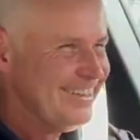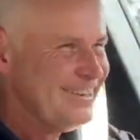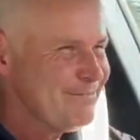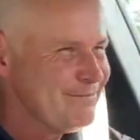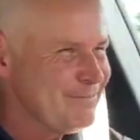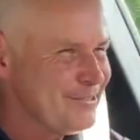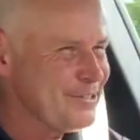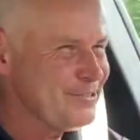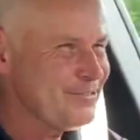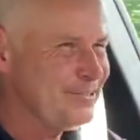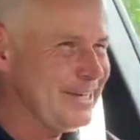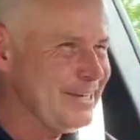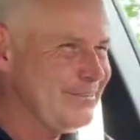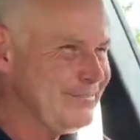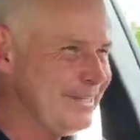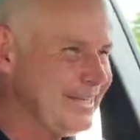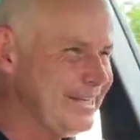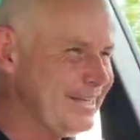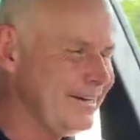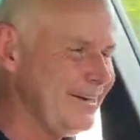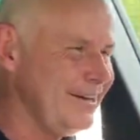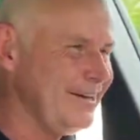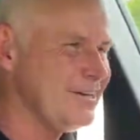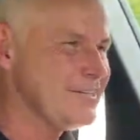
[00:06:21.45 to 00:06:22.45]
for driving
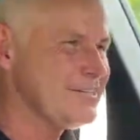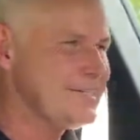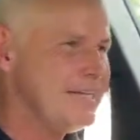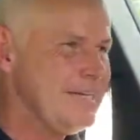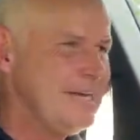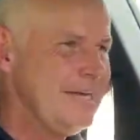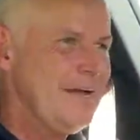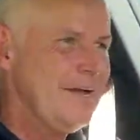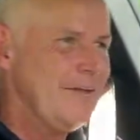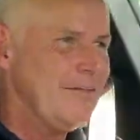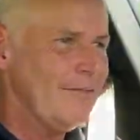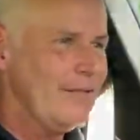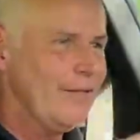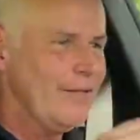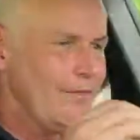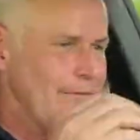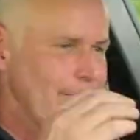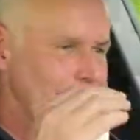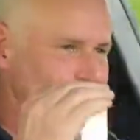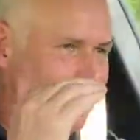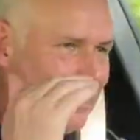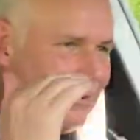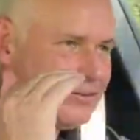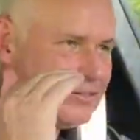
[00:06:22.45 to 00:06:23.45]
cars,
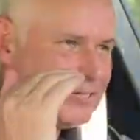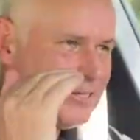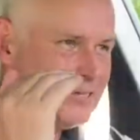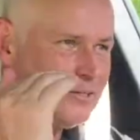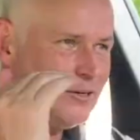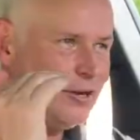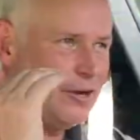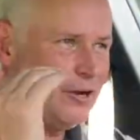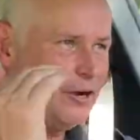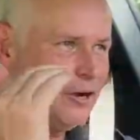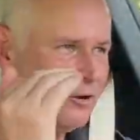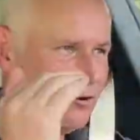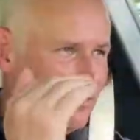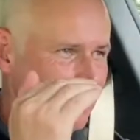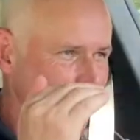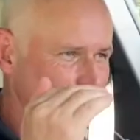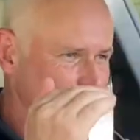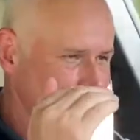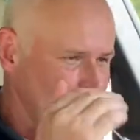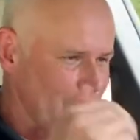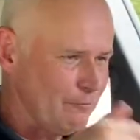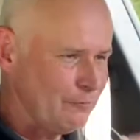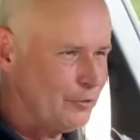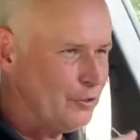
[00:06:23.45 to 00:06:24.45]
there's
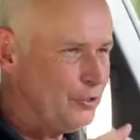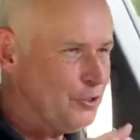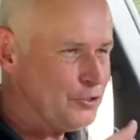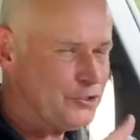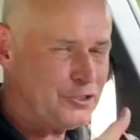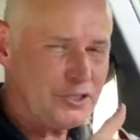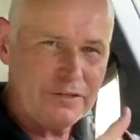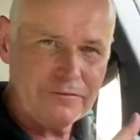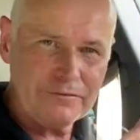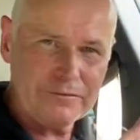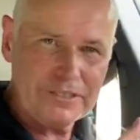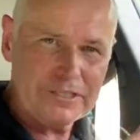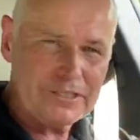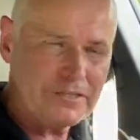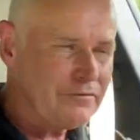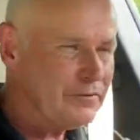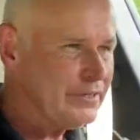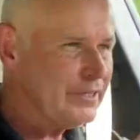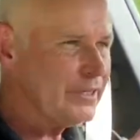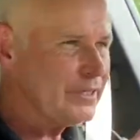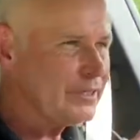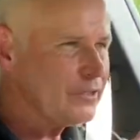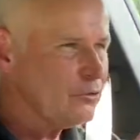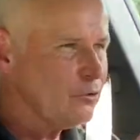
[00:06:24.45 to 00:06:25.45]
a version of this
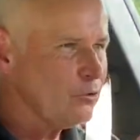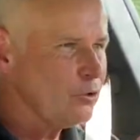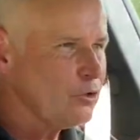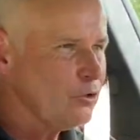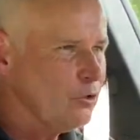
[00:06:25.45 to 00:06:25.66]
vehicle